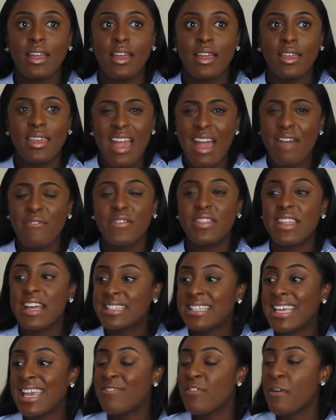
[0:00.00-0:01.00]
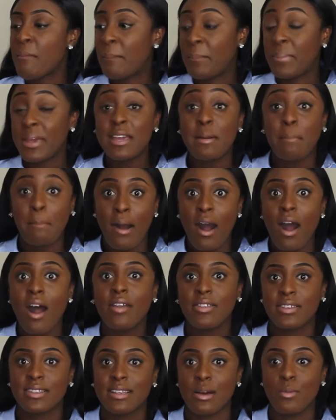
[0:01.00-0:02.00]
yeah, for there to even be a
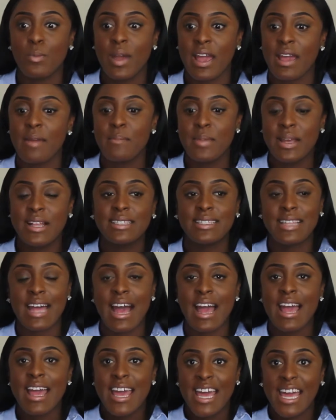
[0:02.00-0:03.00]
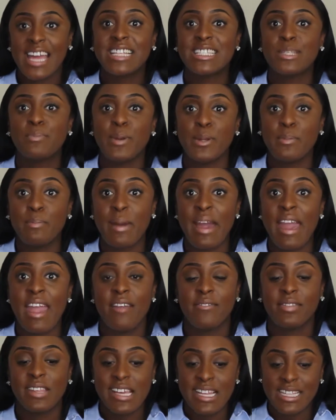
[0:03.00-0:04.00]
path somewhere, it means that it's been
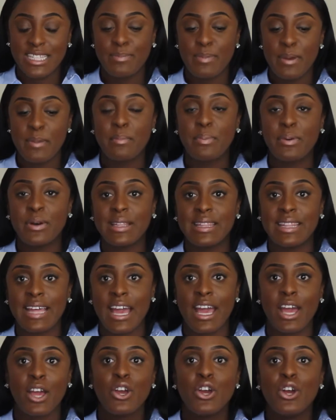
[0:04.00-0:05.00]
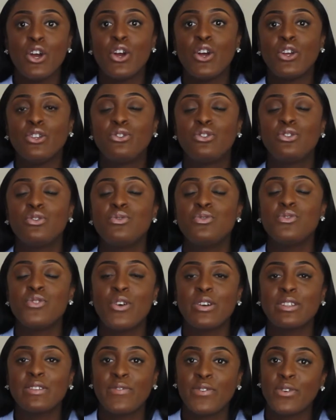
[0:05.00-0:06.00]
paved, it's been put there. Do
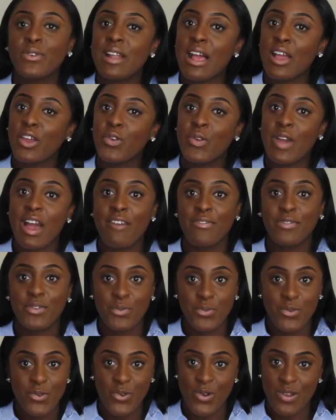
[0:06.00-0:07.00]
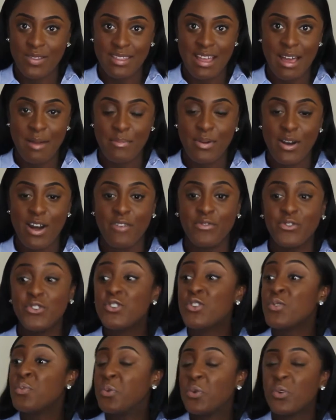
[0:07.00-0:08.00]
not feel like you have to walk on that path. You
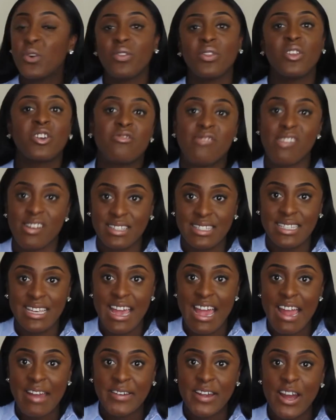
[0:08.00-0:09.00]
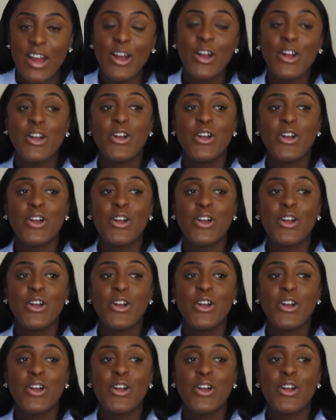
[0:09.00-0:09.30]
can walk on the grassy area,